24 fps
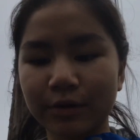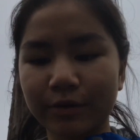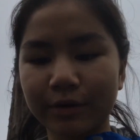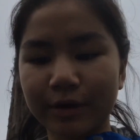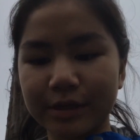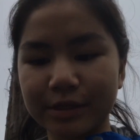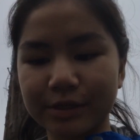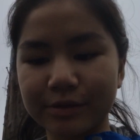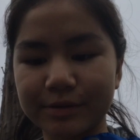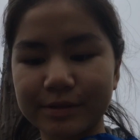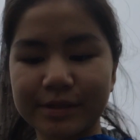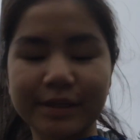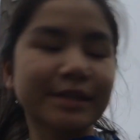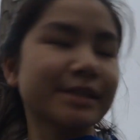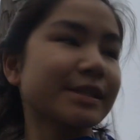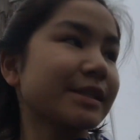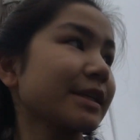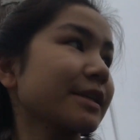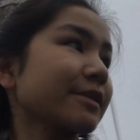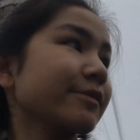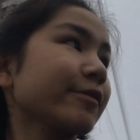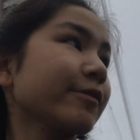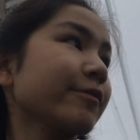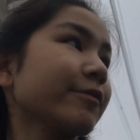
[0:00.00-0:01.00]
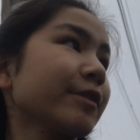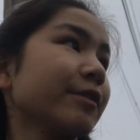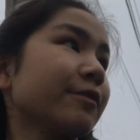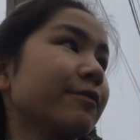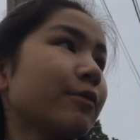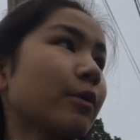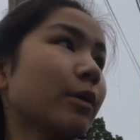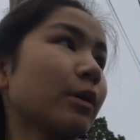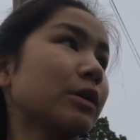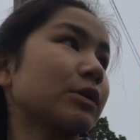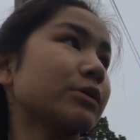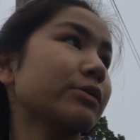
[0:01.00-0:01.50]
Okay, so it's like
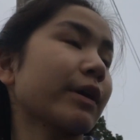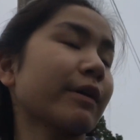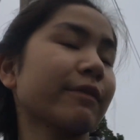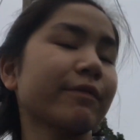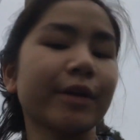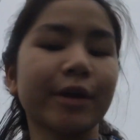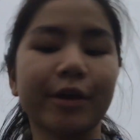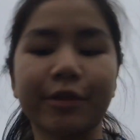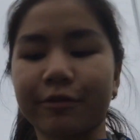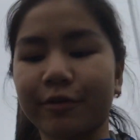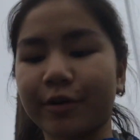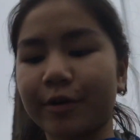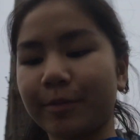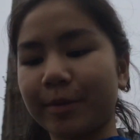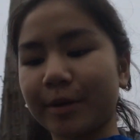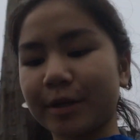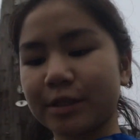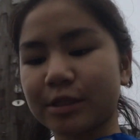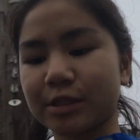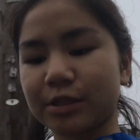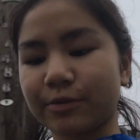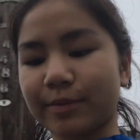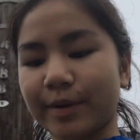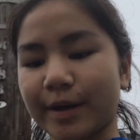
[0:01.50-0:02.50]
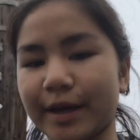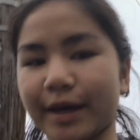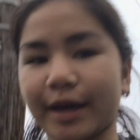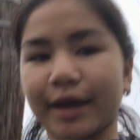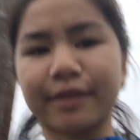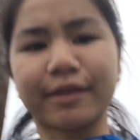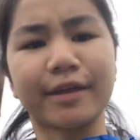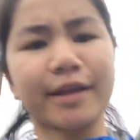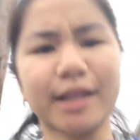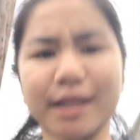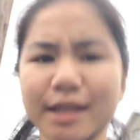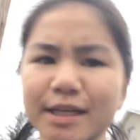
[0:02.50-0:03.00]
6.54, so I have like three minutes to wait. I
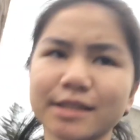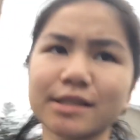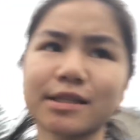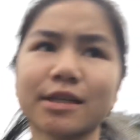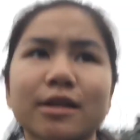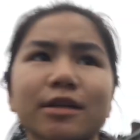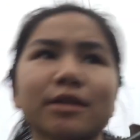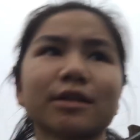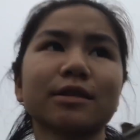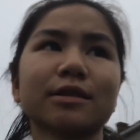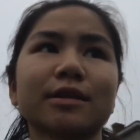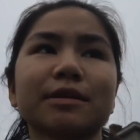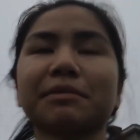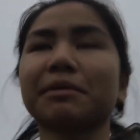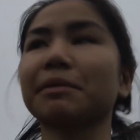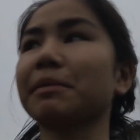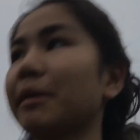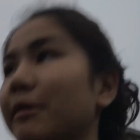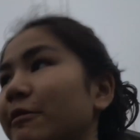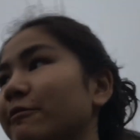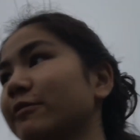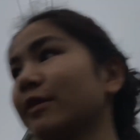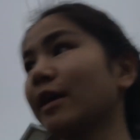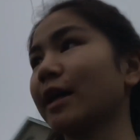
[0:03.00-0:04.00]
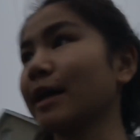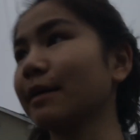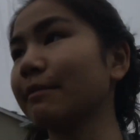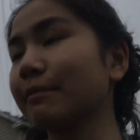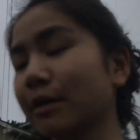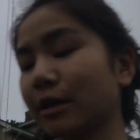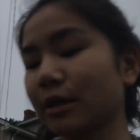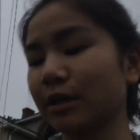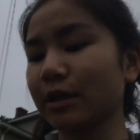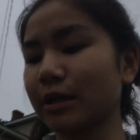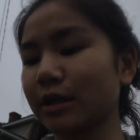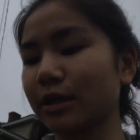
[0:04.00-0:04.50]
think that's a good amount of
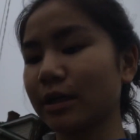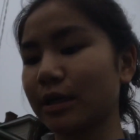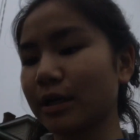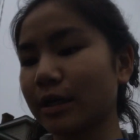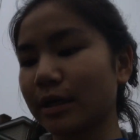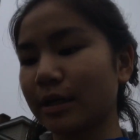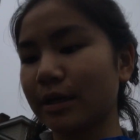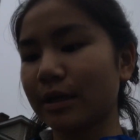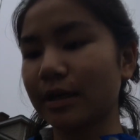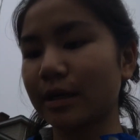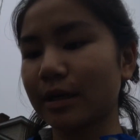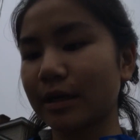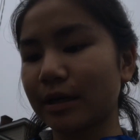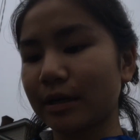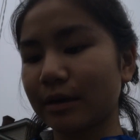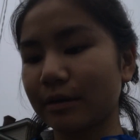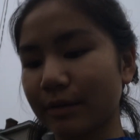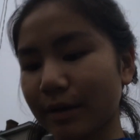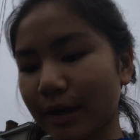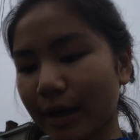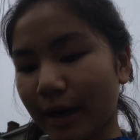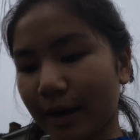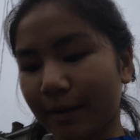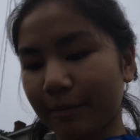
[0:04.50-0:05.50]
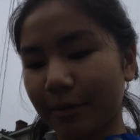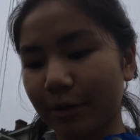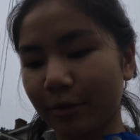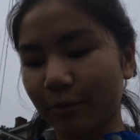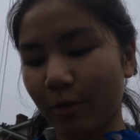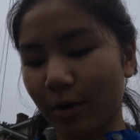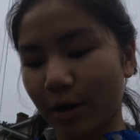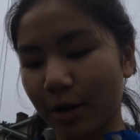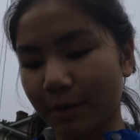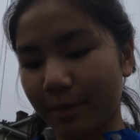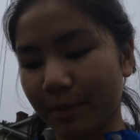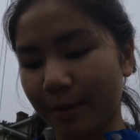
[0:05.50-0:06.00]
time. I'm gonna
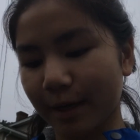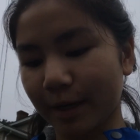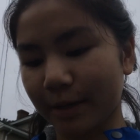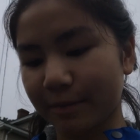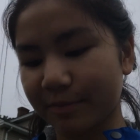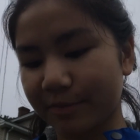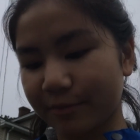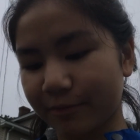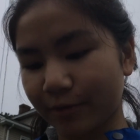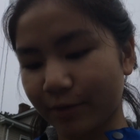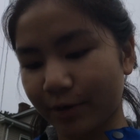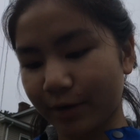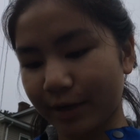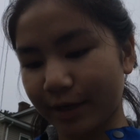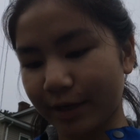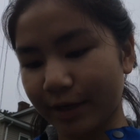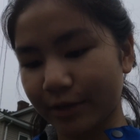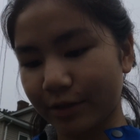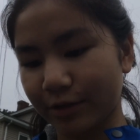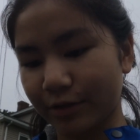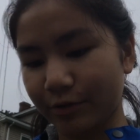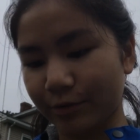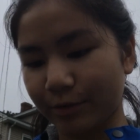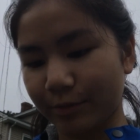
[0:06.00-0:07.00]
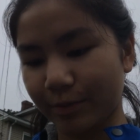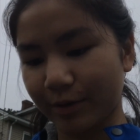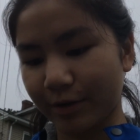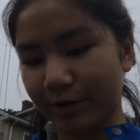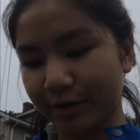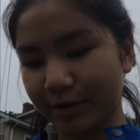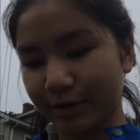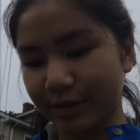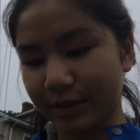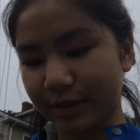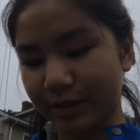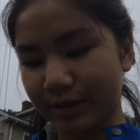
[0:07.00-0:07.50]
walk back before I get too
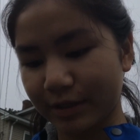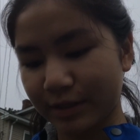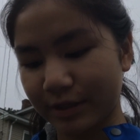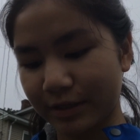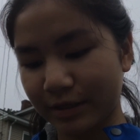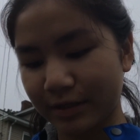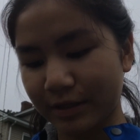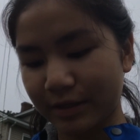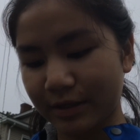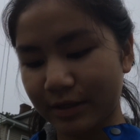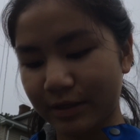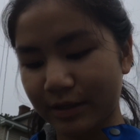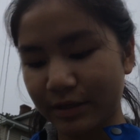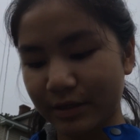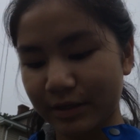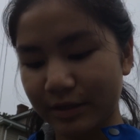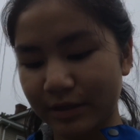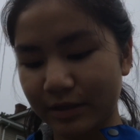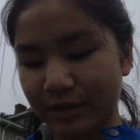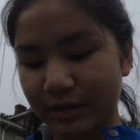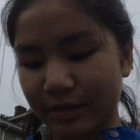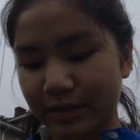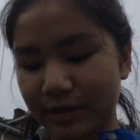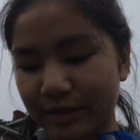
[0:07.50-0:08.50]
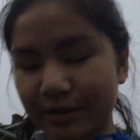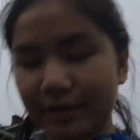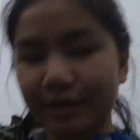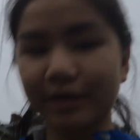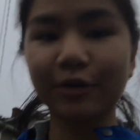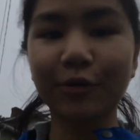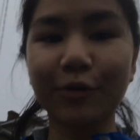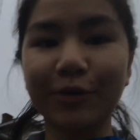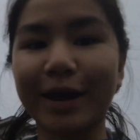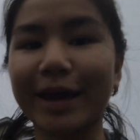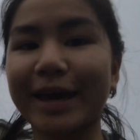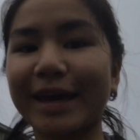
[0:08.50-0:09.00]
embarrassed.
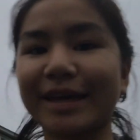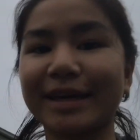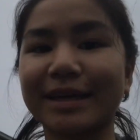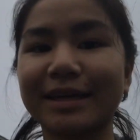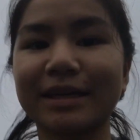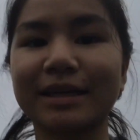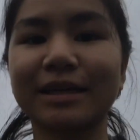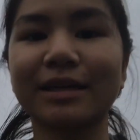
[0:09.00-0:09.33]
Okay.